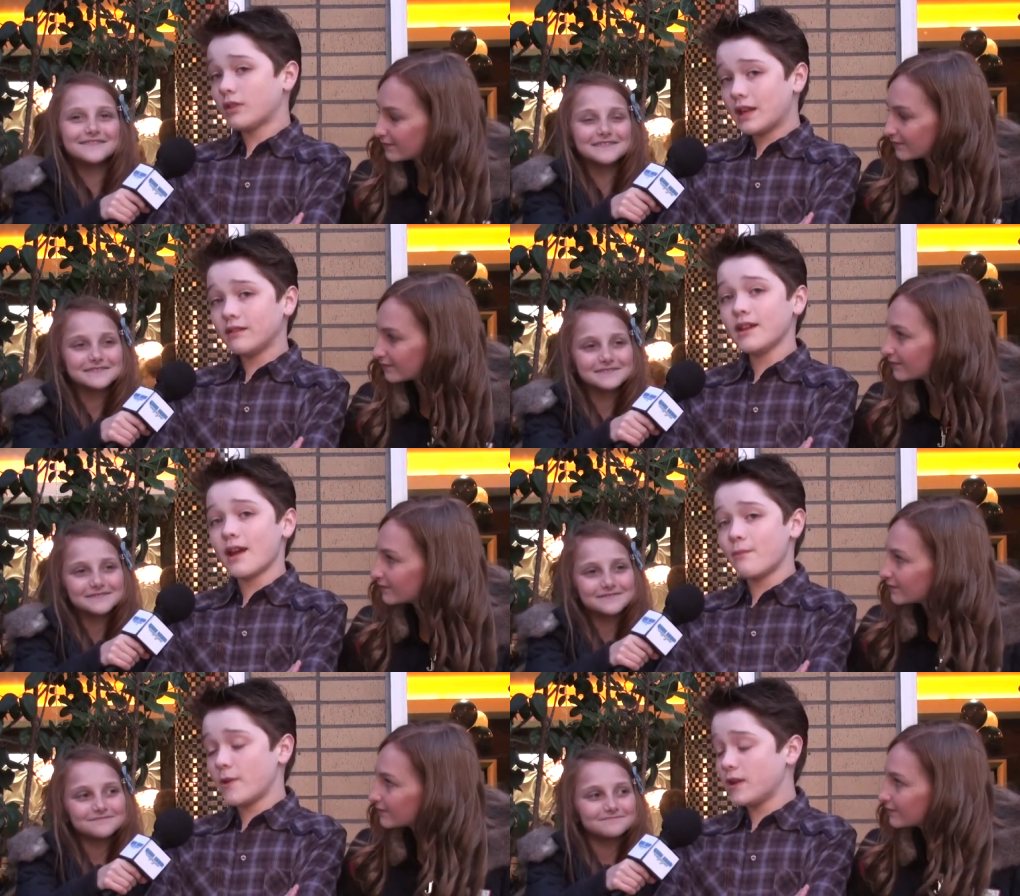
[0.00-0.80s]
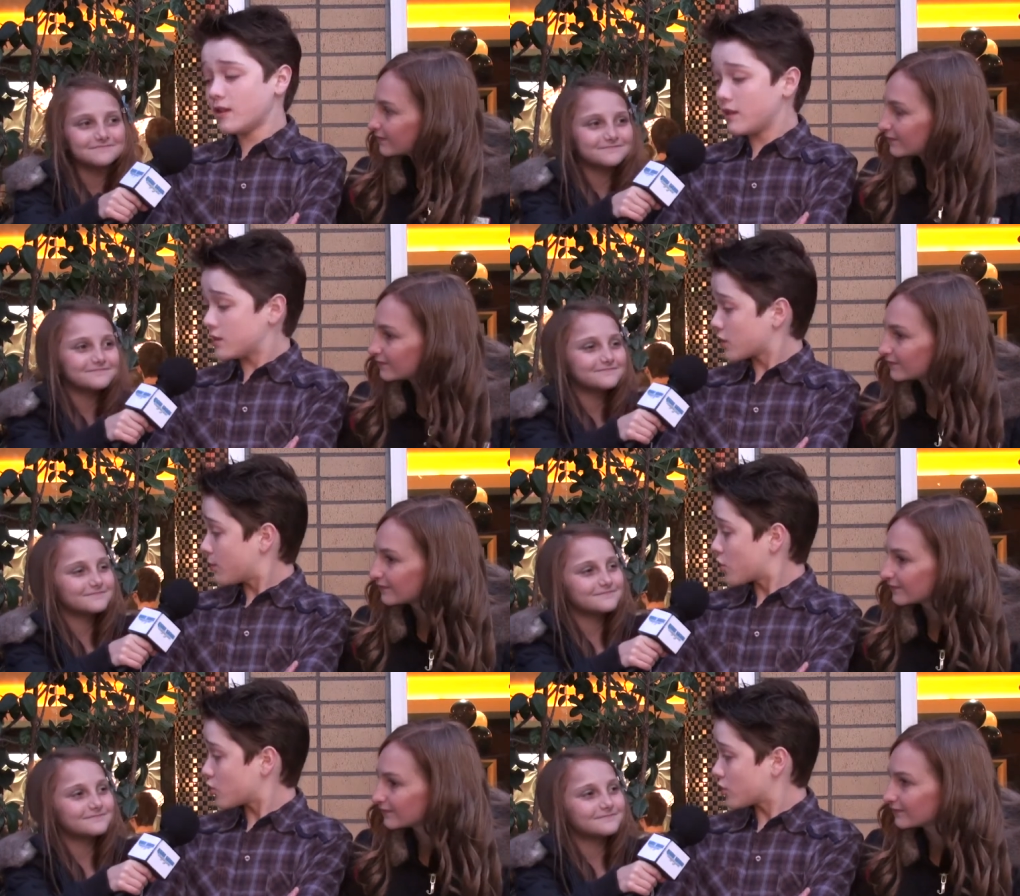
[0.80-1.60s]
Speaker 1: lately I've been in this
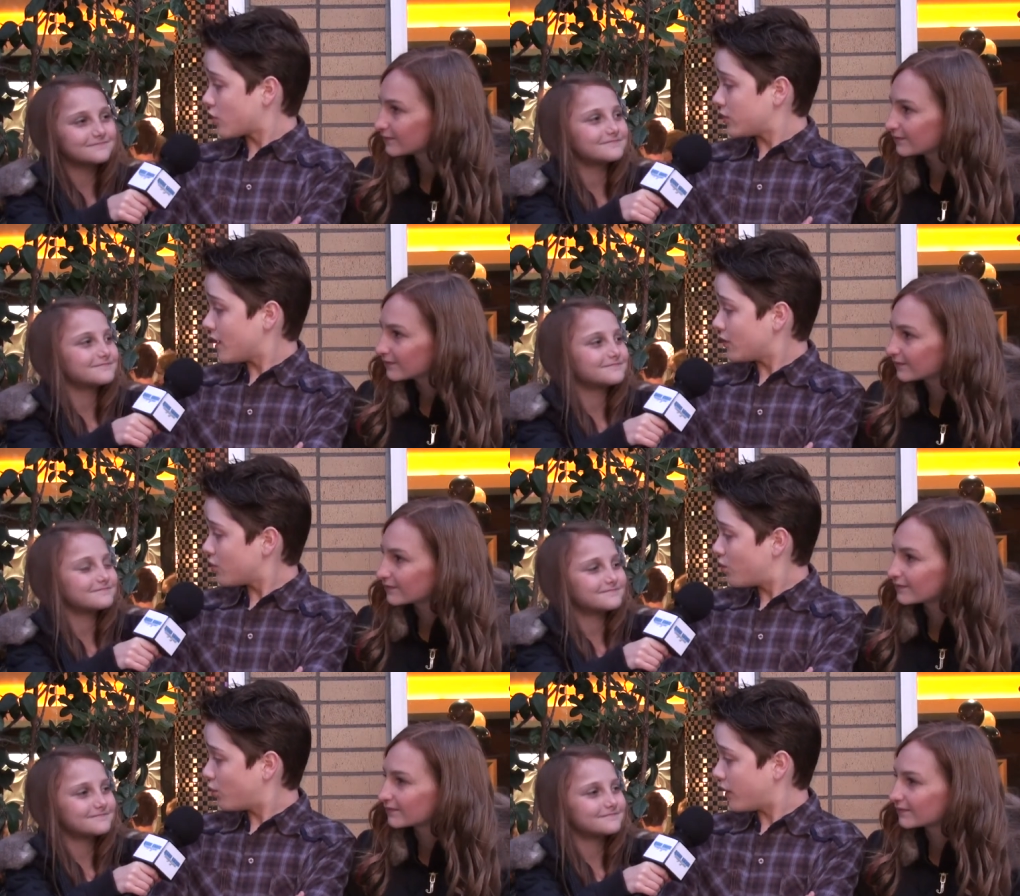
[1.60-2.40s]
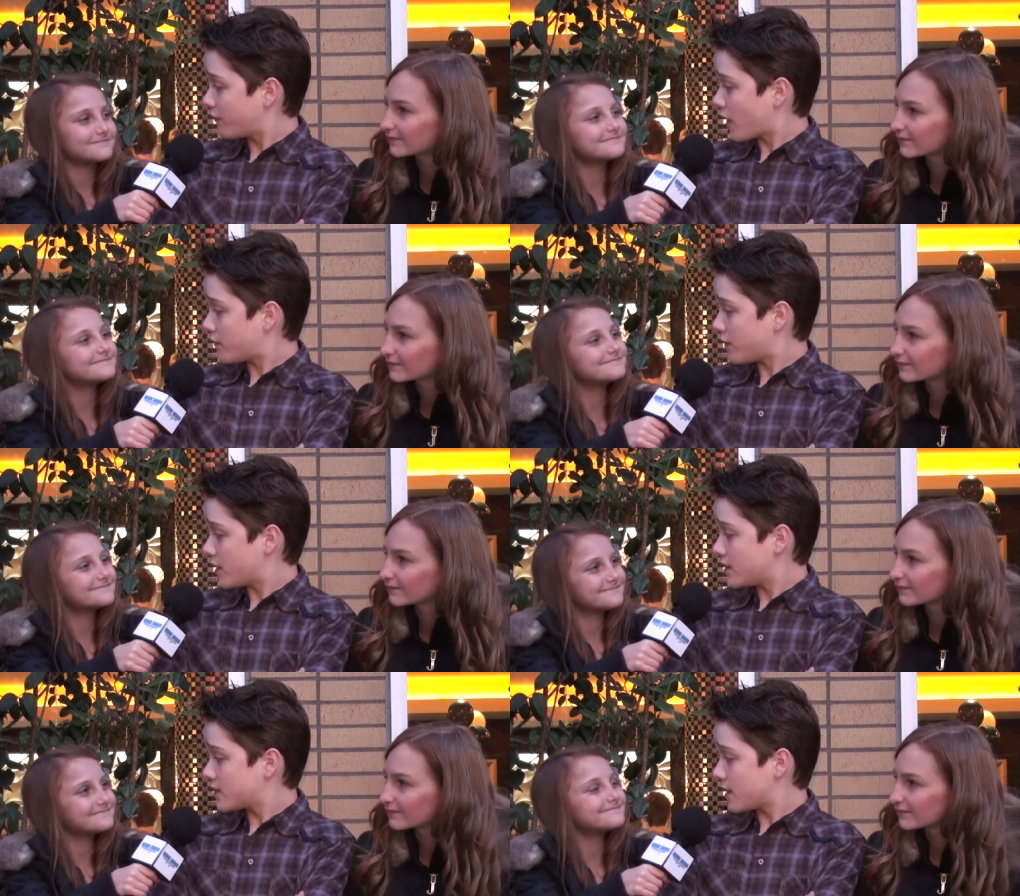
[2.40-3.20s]
commercial. It's called Yellow Kool Aid Fun
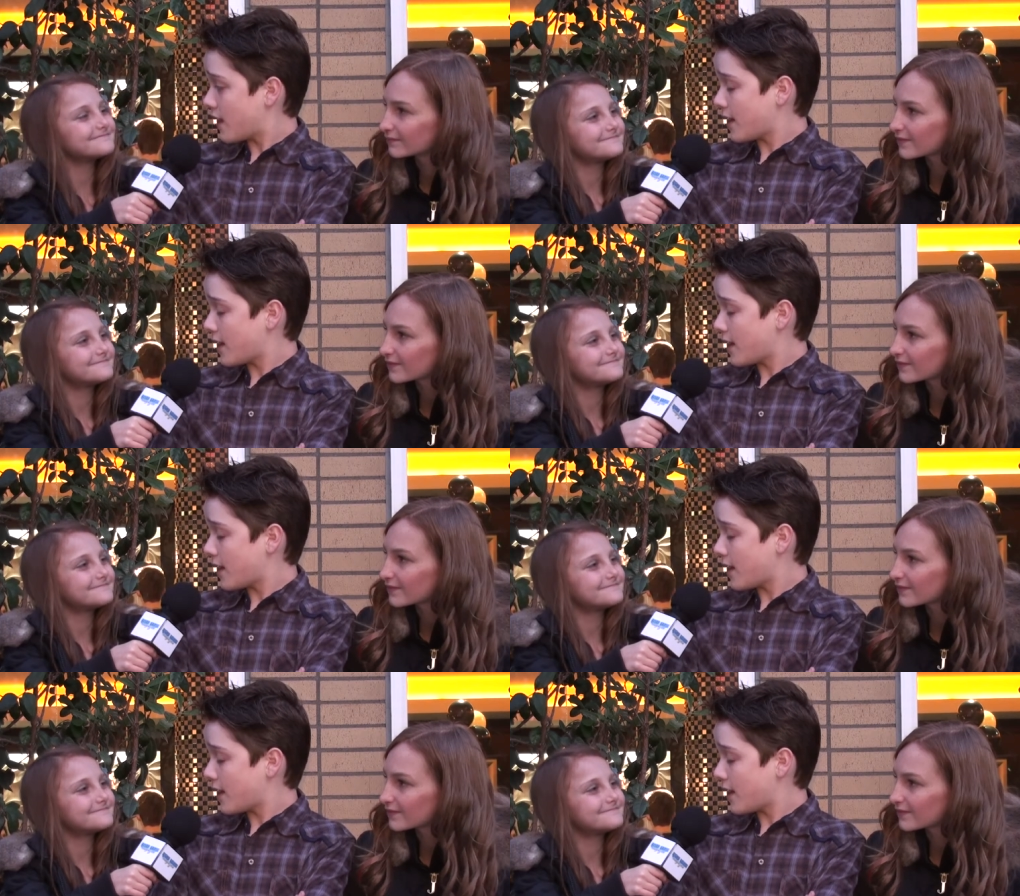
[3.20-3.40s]
Fizz,